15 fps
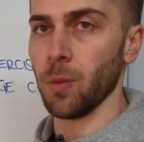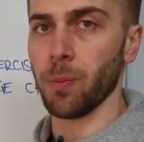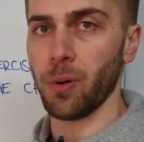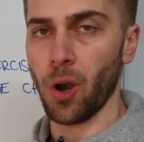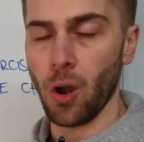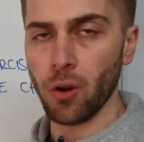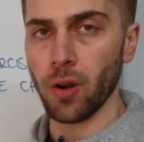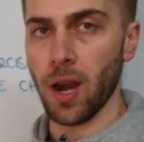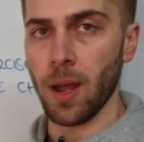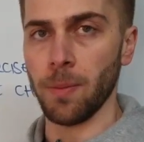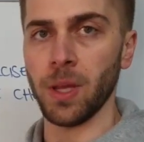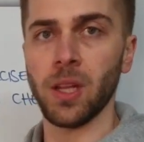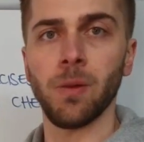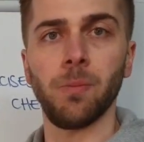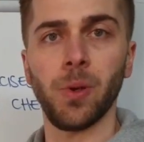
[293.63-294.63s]

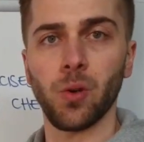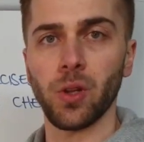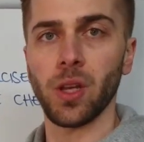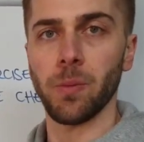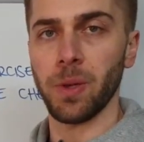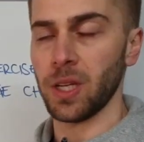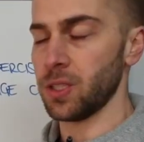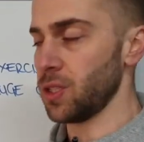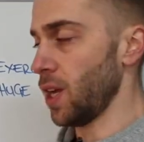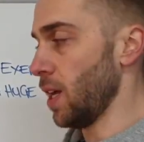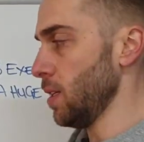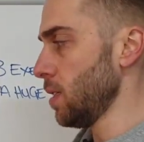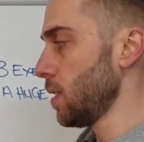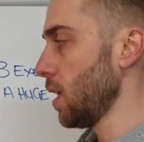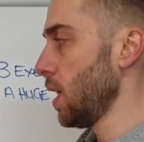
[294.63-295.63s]
programming in building a bigger
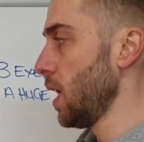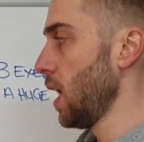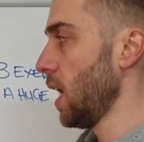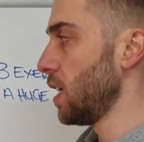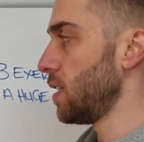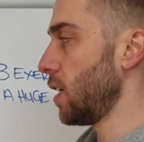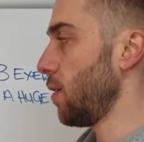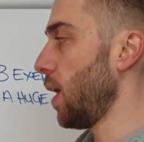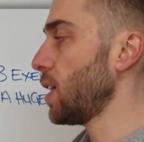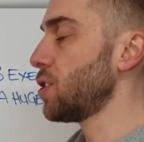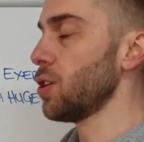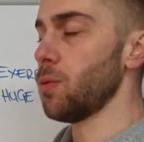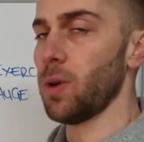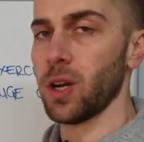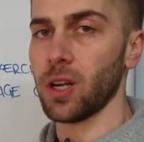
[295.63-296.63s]
chest is that you
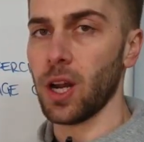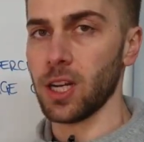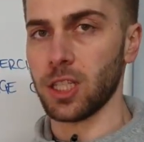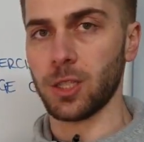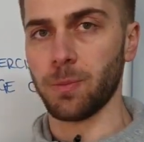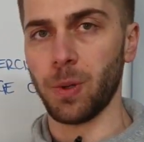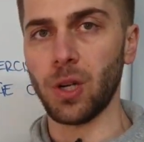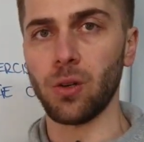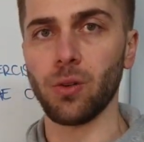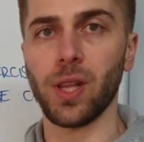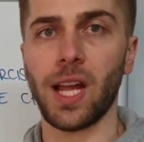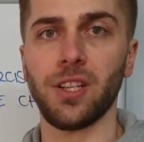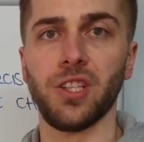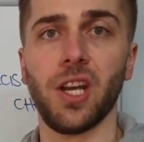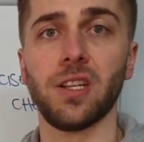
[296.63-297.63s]
actually want to kind of sprinkle
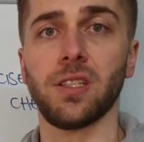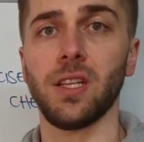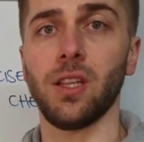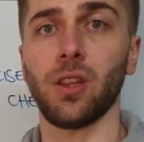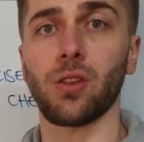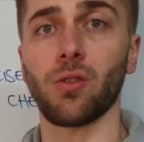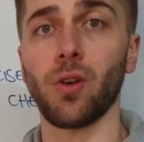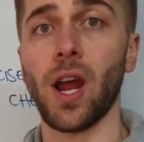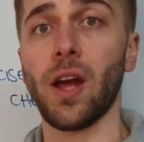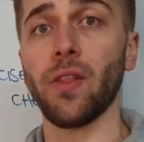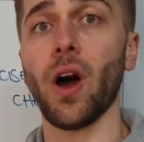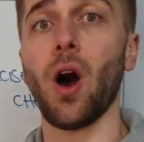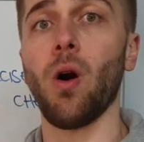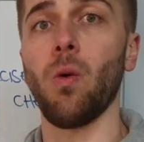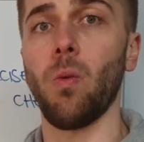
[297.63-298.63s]
that chest in throughout
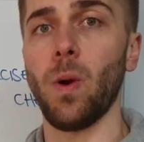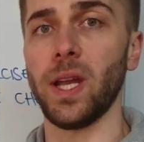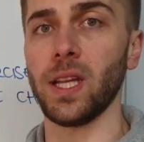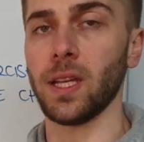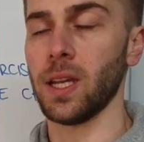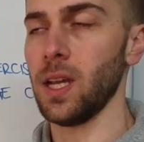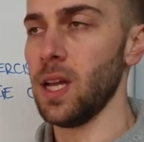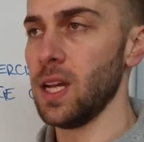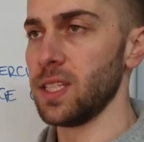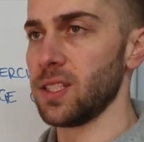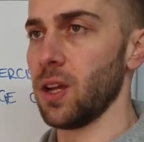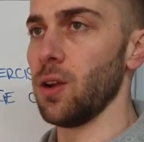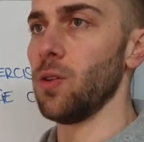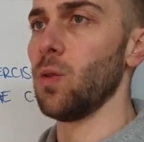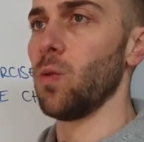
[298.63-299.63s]
the whole week.
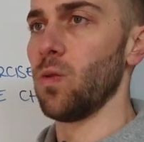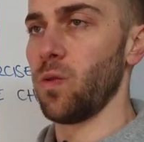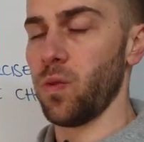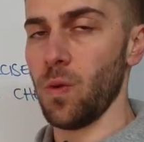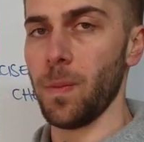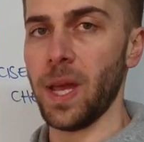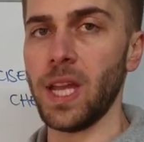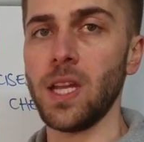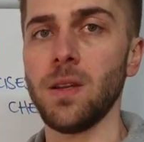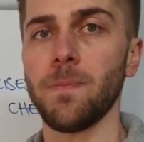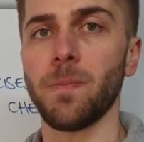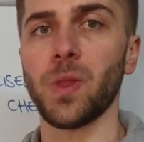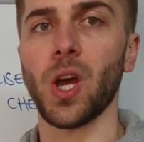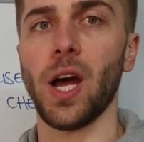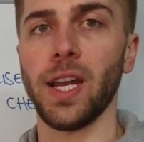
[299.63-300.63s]
So for me,
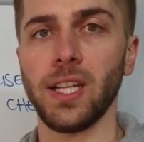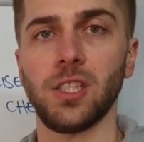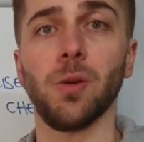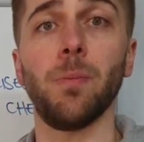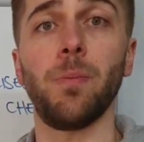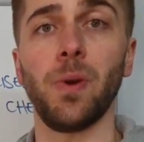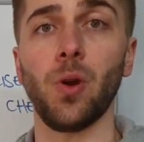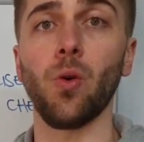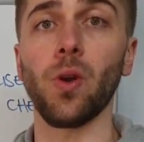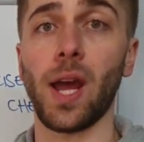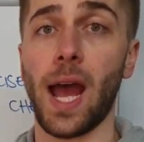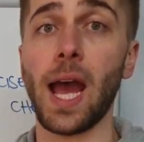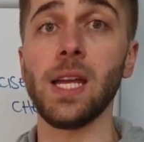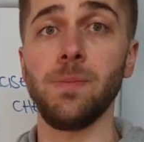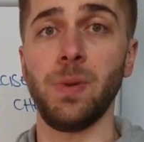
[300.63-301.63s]
I need to build
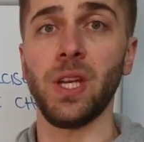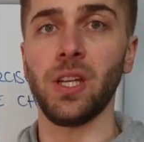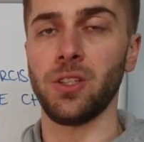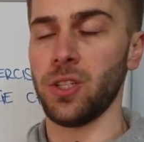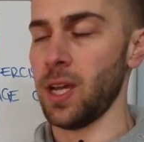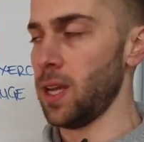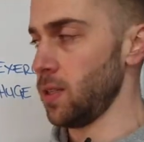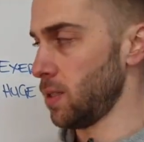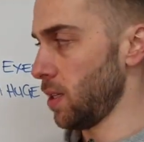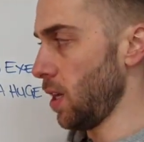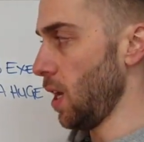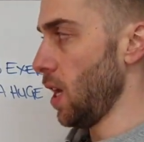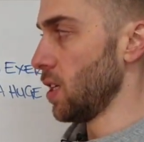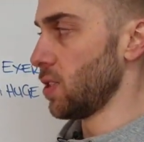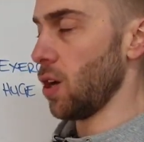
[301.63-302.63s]
a bigger chest.
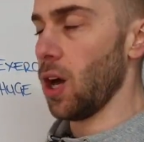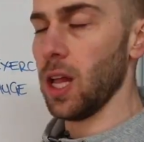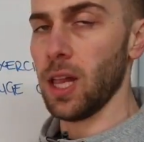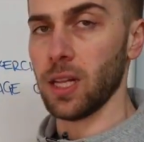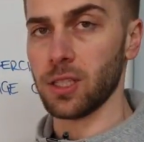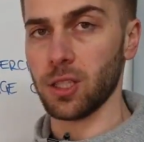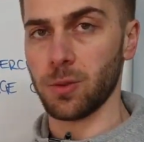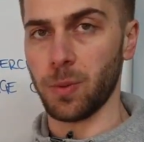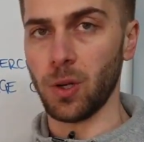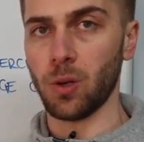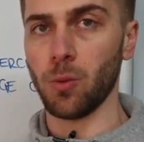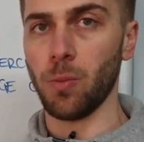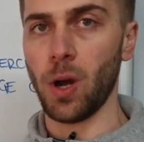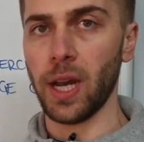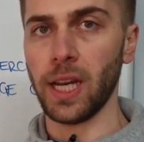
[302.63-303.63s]
So I like to
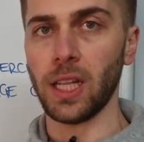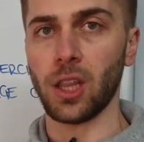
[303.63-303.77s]
sprinkle mine in